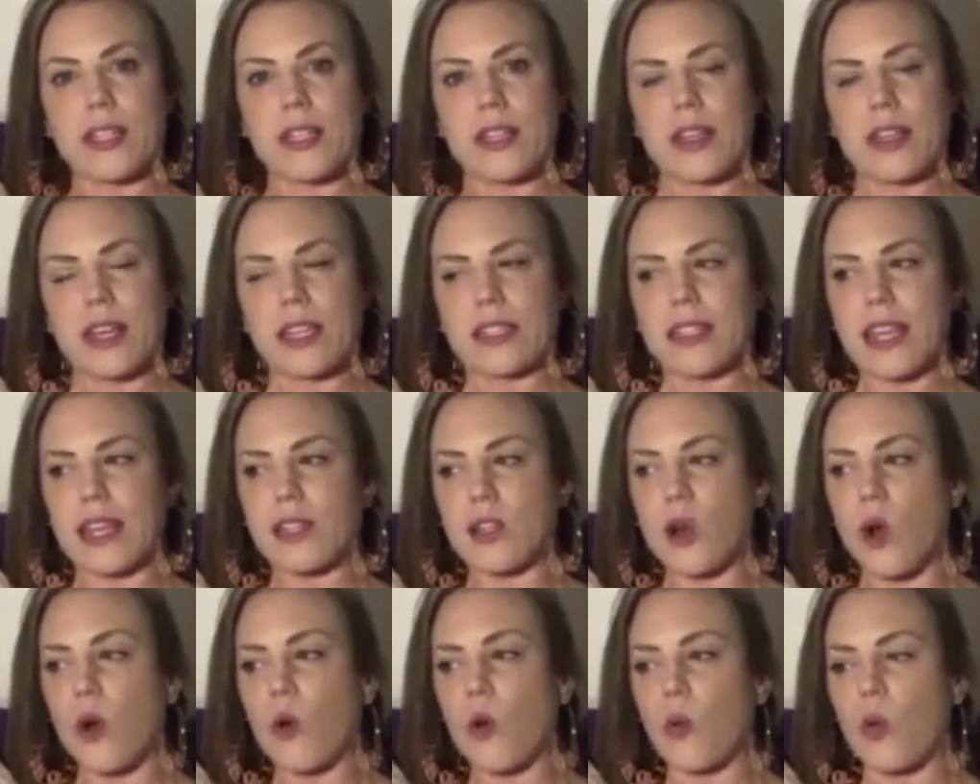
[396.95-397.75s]
because I
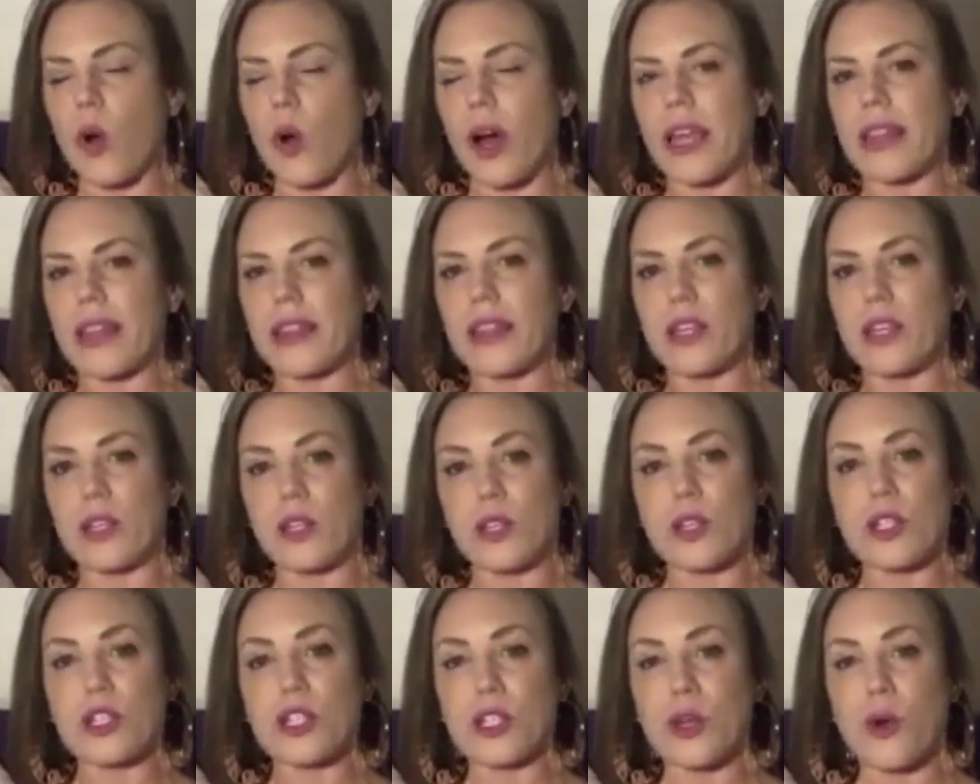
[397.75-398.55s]
don't want the
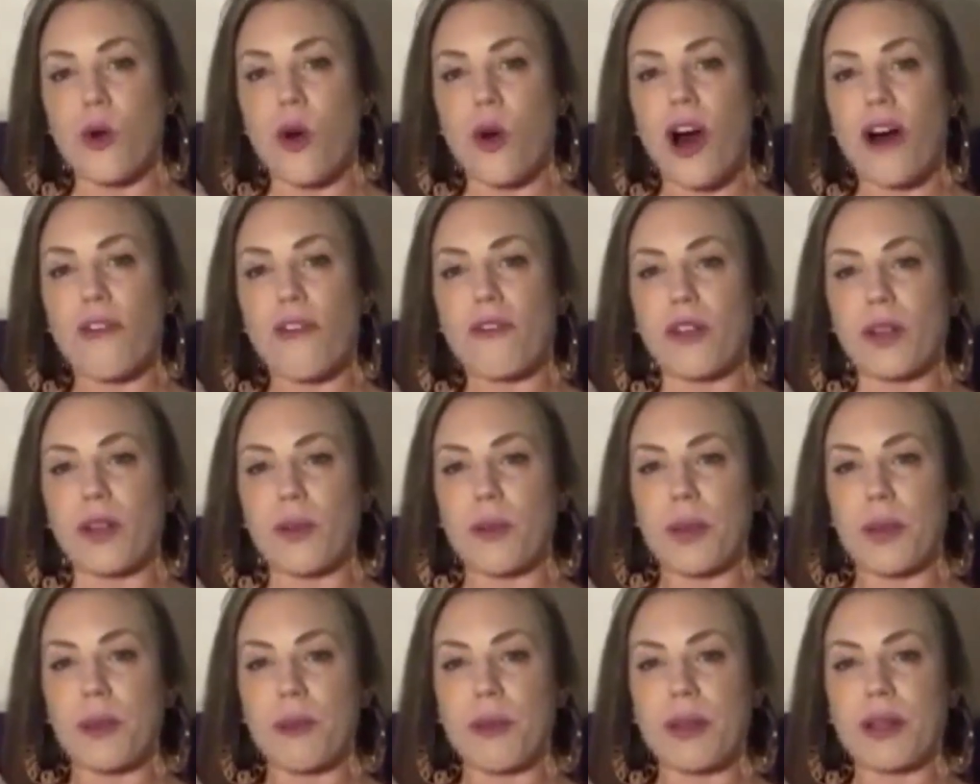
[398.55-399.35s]
alert to go off while I'm
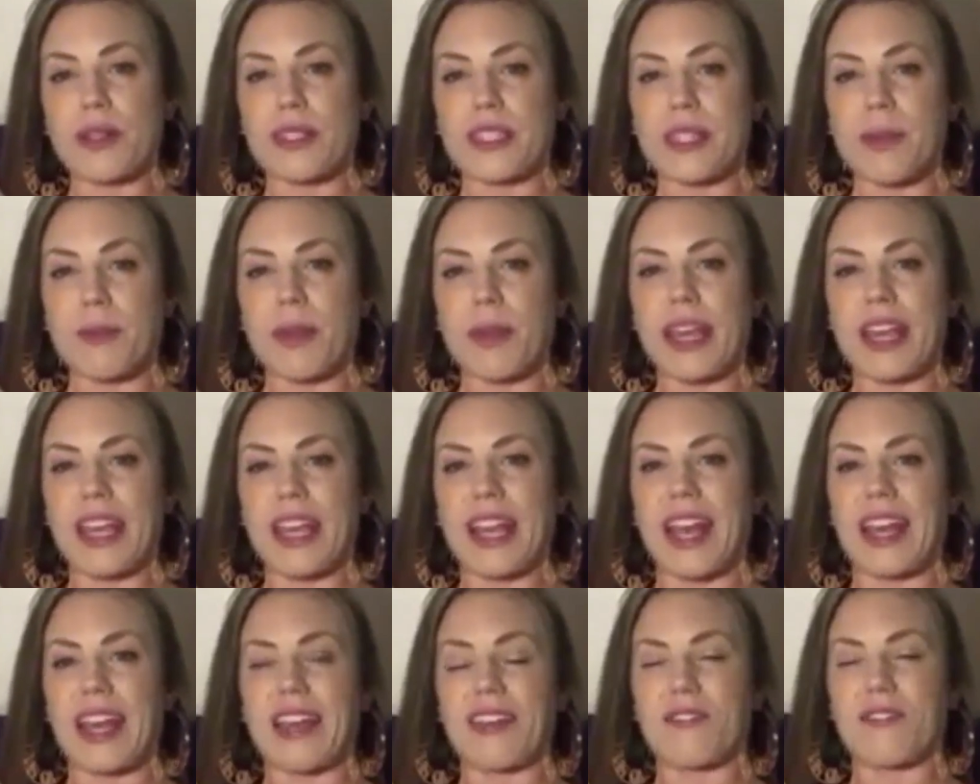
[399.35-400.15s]
in the middle of something and
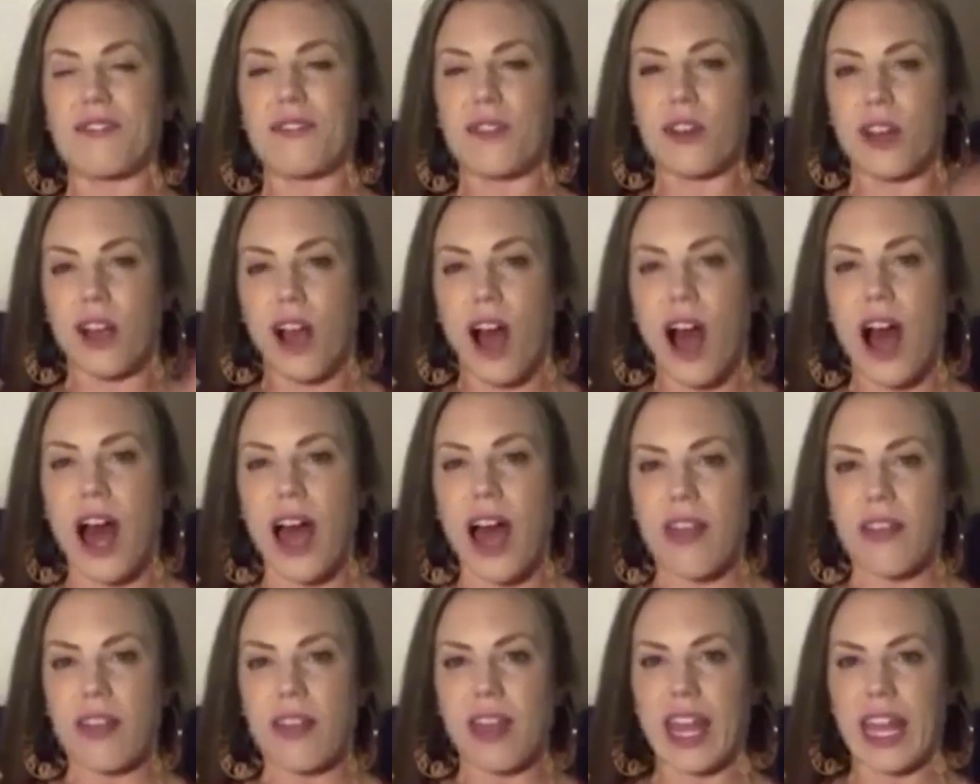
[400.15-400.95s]
I
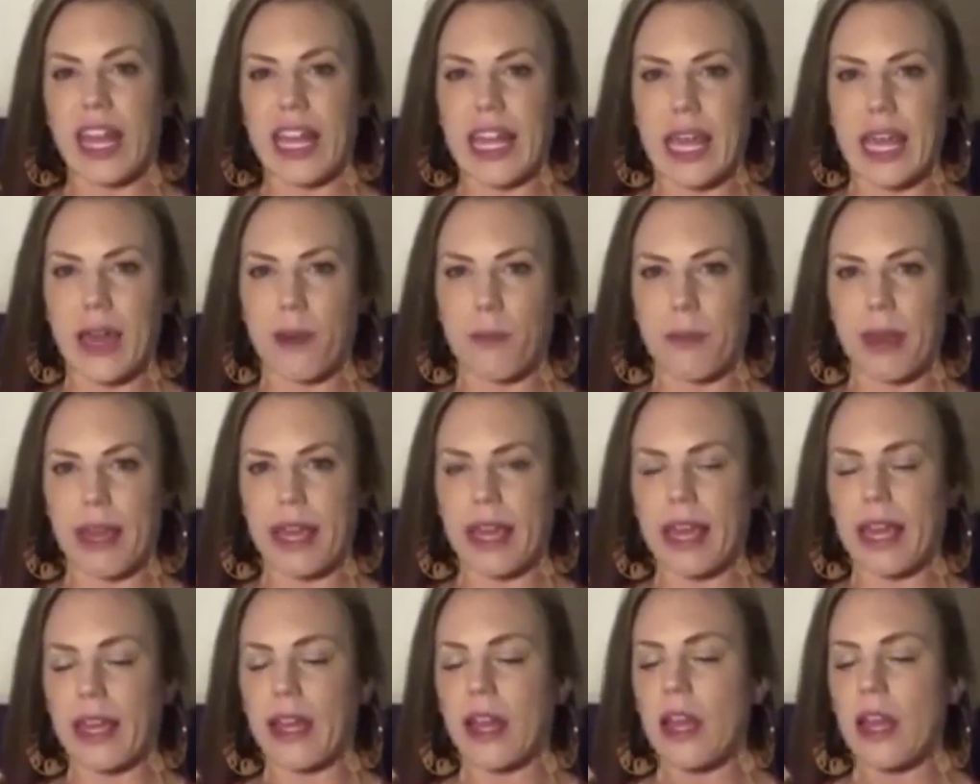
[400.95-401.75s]
forgot and then I can't make it.